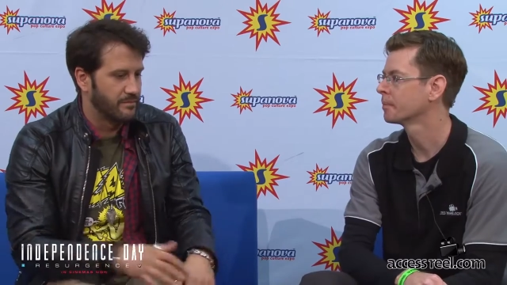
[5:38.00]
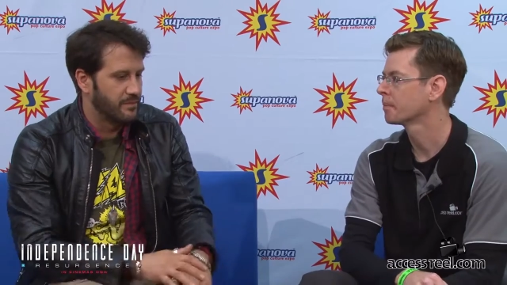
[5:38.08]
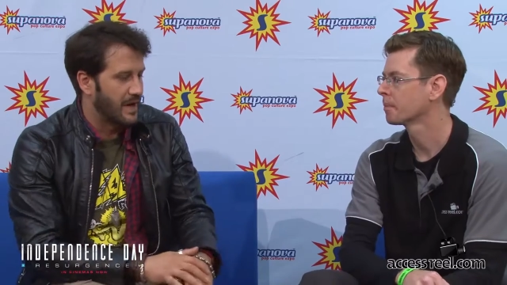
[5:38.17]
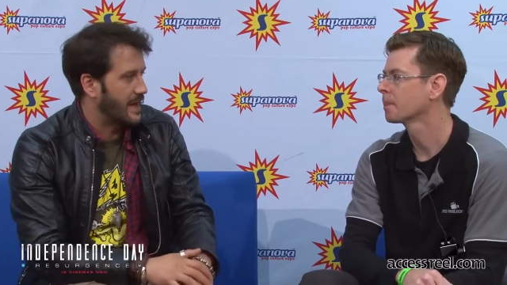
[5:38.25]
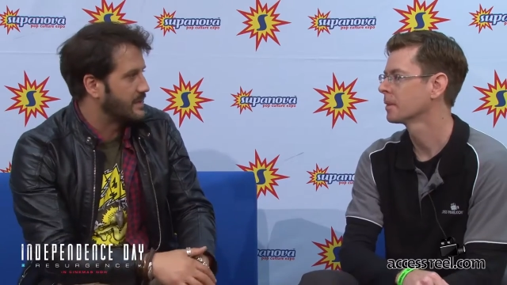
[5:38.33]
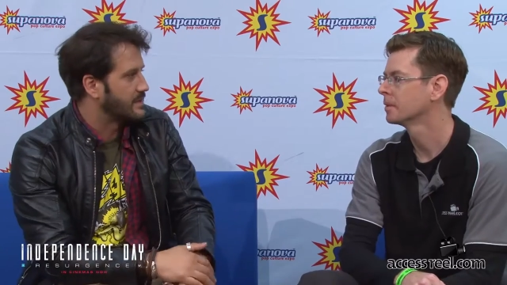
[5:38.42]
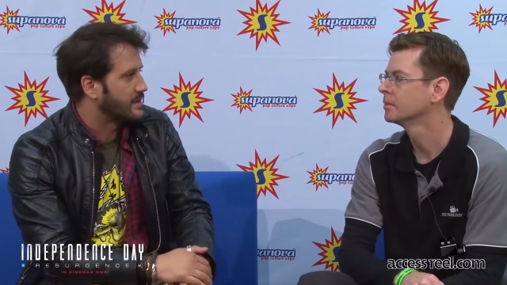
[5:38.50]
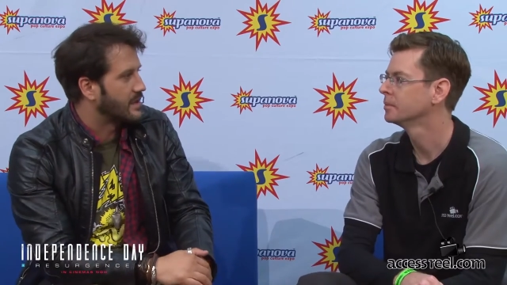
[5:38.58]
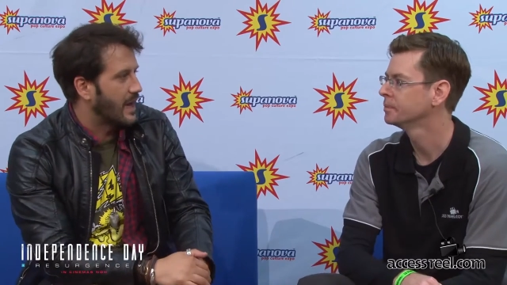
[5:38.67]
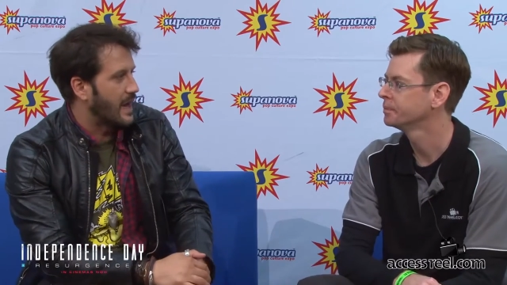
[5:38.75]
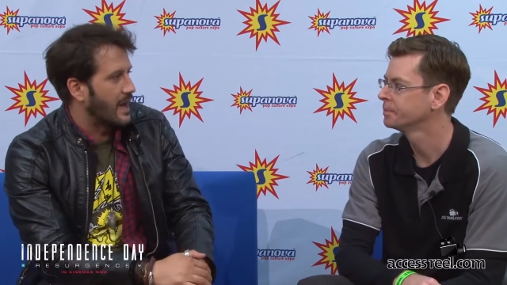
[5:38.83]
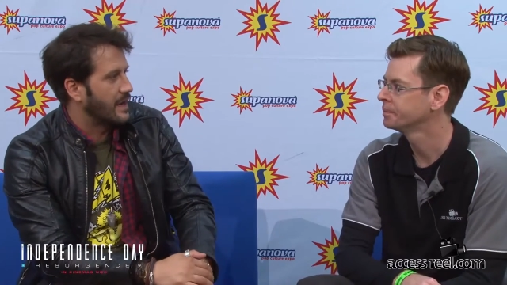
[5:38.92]
Speaker 1: height
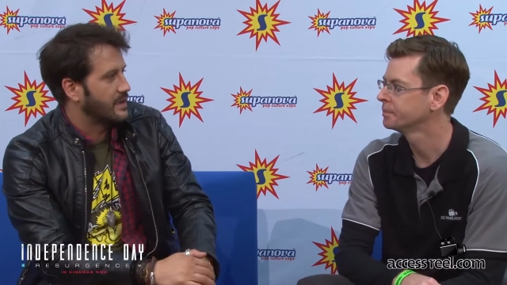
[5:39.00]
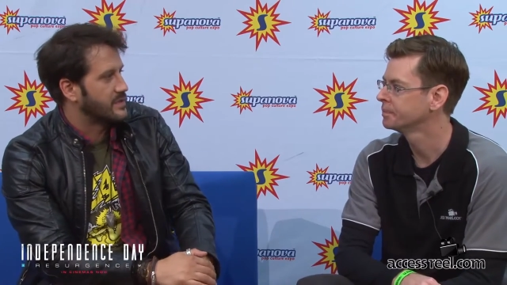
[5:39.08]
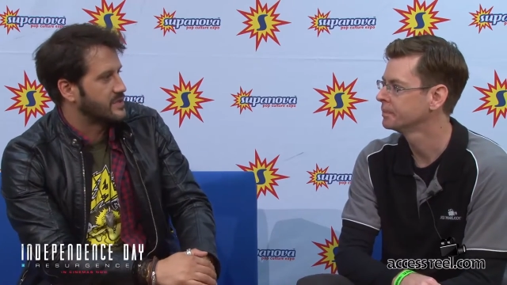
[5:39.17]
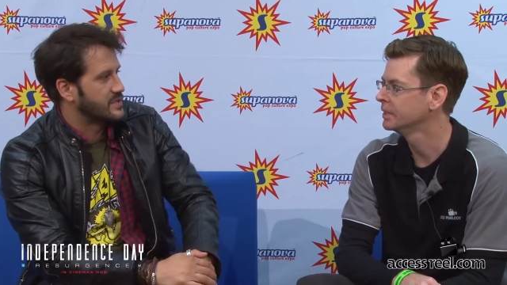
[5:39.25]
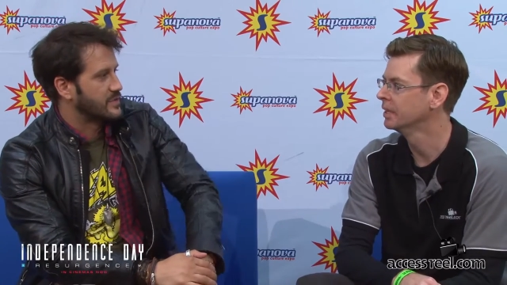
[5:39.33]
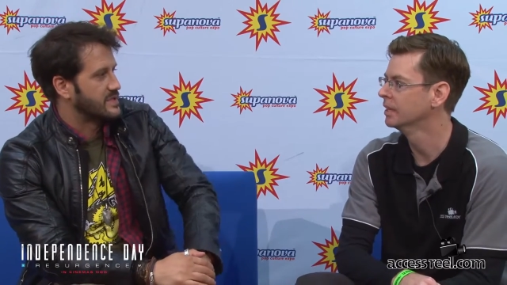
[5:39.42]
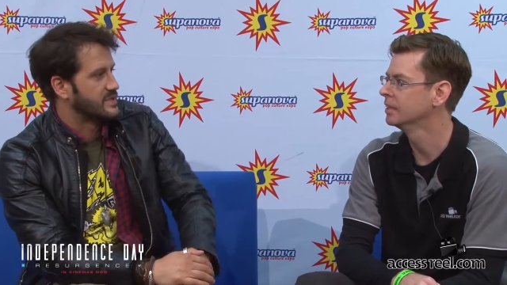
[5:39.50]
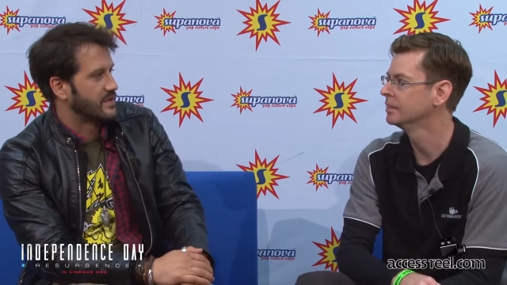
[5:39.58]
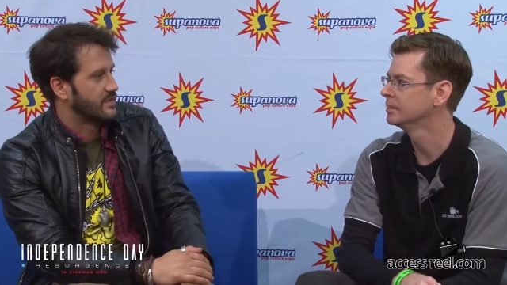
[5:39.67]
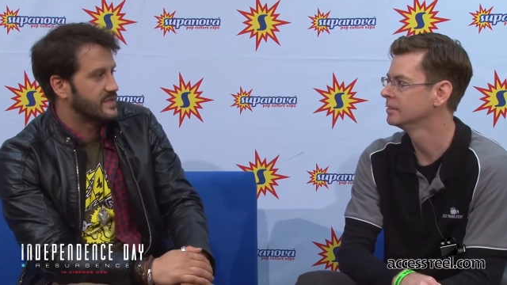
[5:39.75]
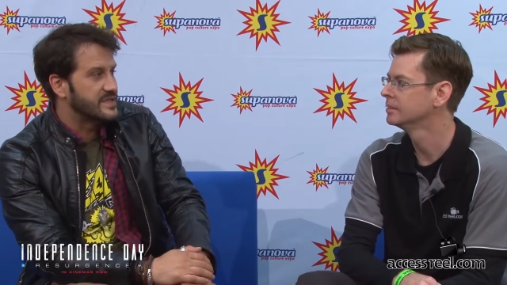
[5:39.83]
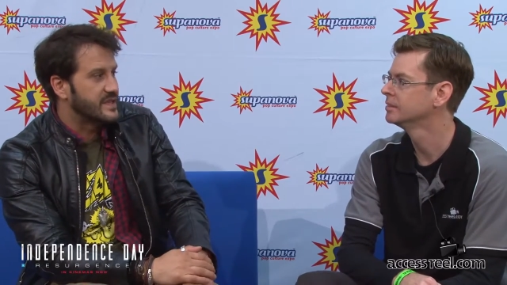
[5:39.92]
guy just with
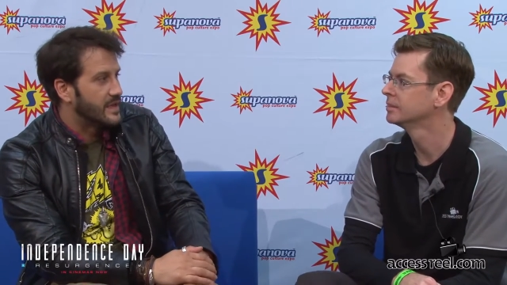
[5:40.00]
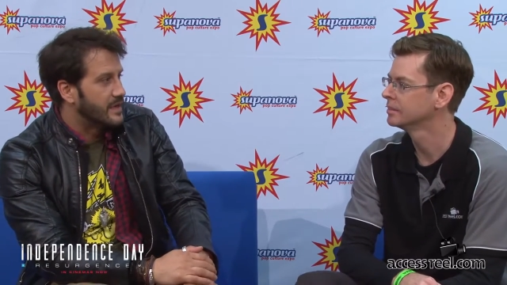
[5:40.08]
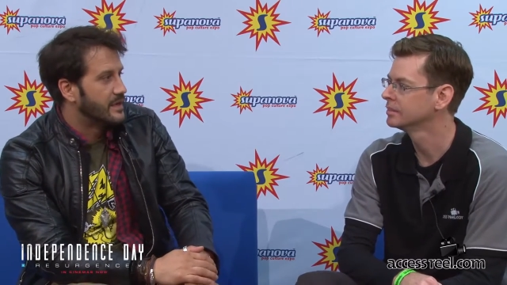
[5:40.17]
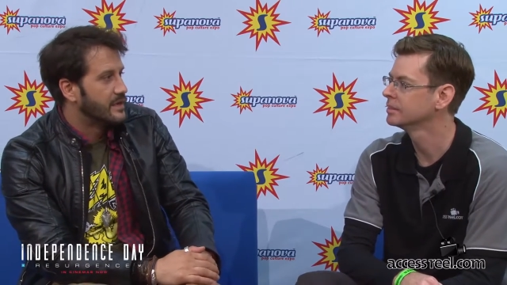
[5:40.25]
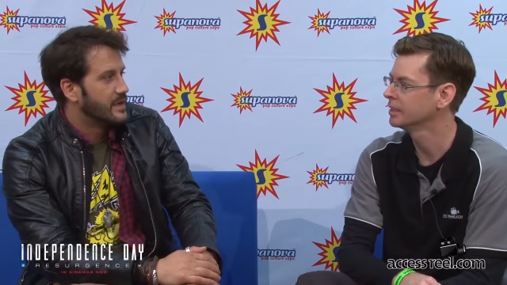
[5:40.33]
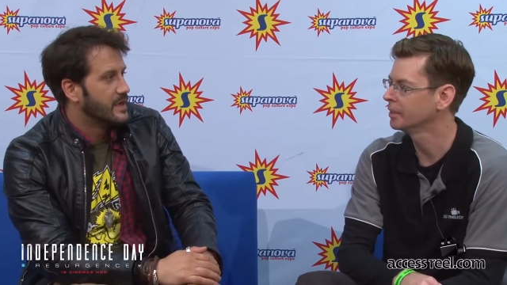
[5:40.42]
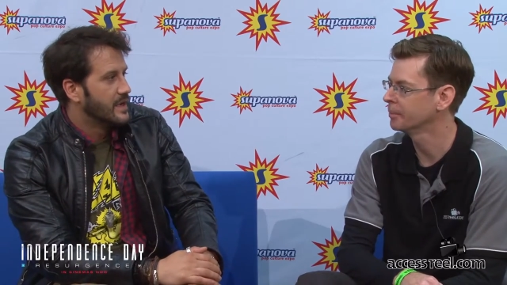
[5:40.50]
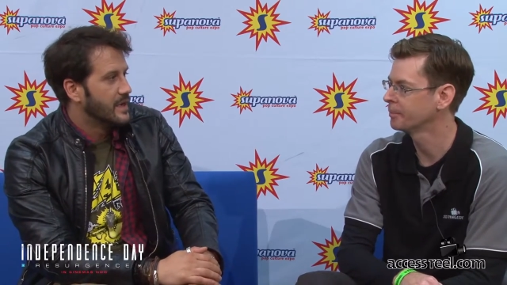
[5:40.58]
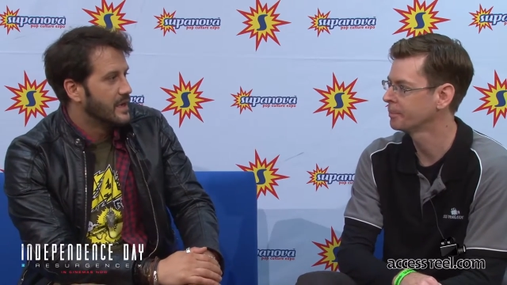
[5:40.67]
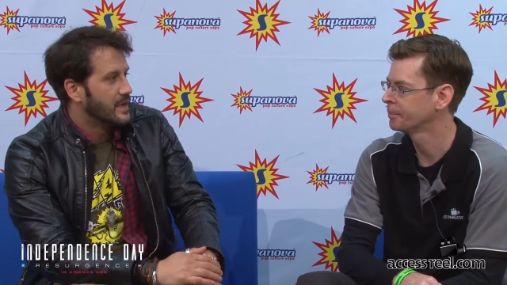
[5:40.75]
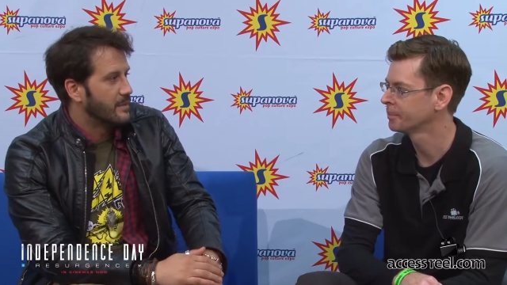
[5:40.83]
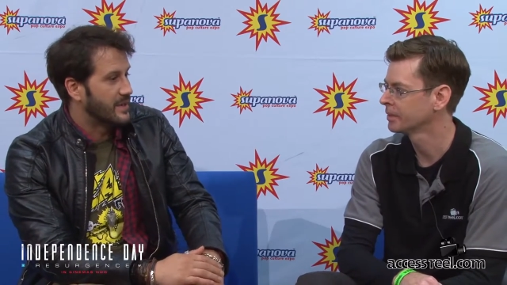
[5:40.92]
silver skin
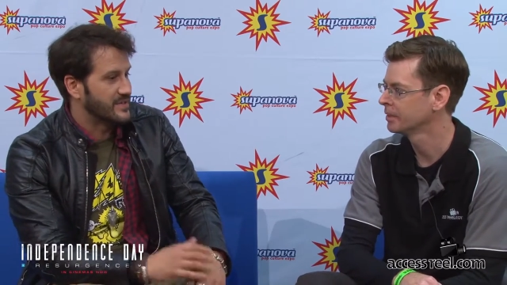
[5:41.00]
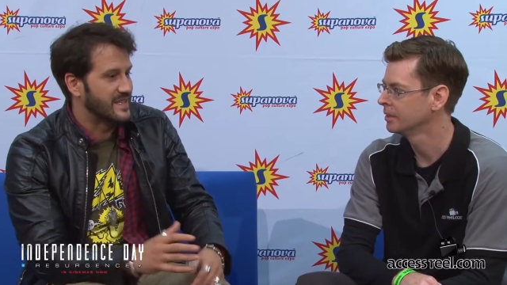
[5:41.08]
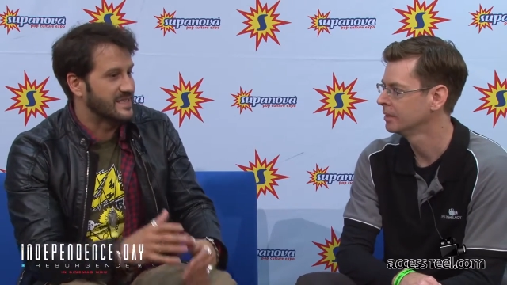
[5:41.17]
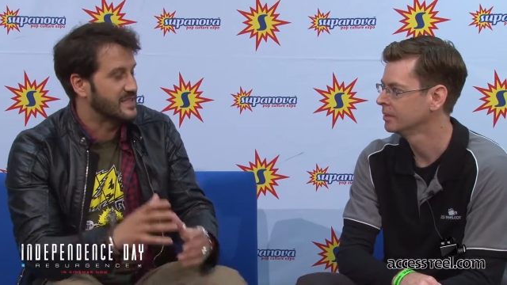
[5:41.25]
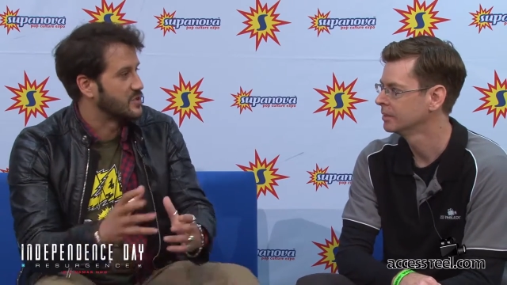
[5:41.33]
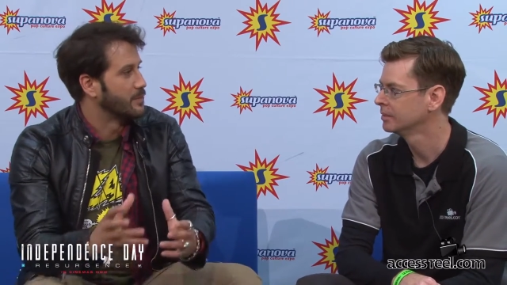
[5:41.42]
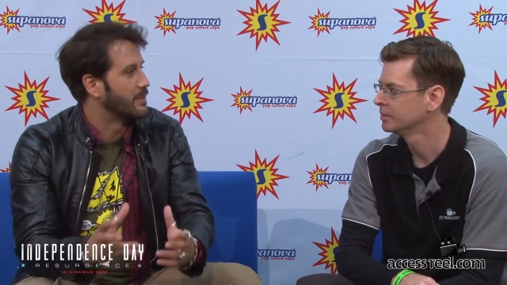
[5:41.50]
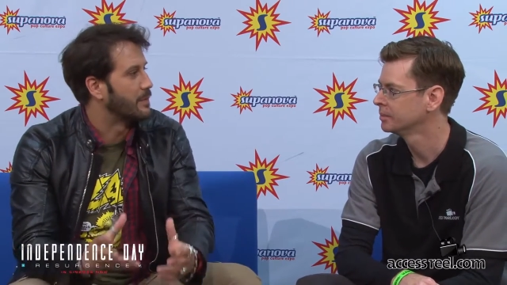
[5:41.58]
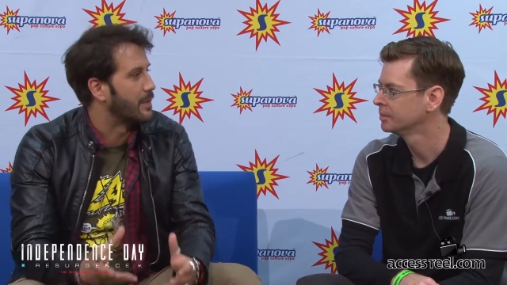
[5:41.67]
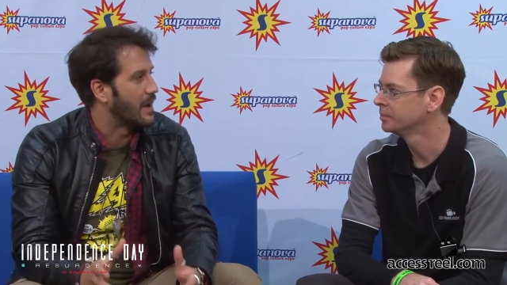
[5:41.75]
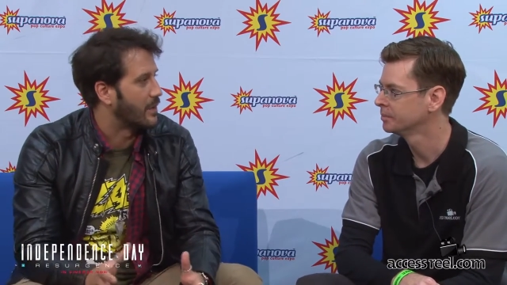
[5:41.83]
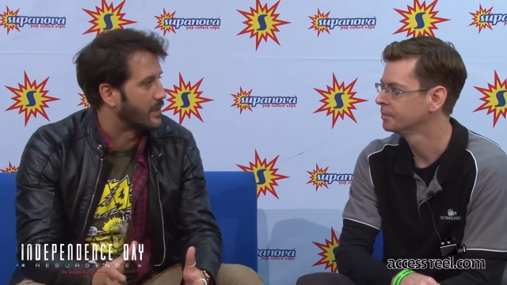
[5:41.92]
because that's a
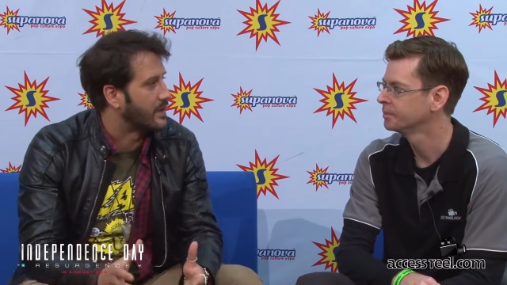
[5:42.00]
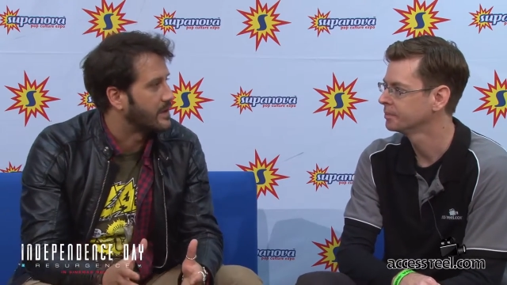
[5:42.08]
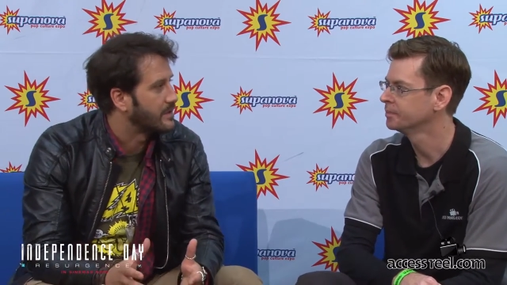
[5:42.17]
superpower.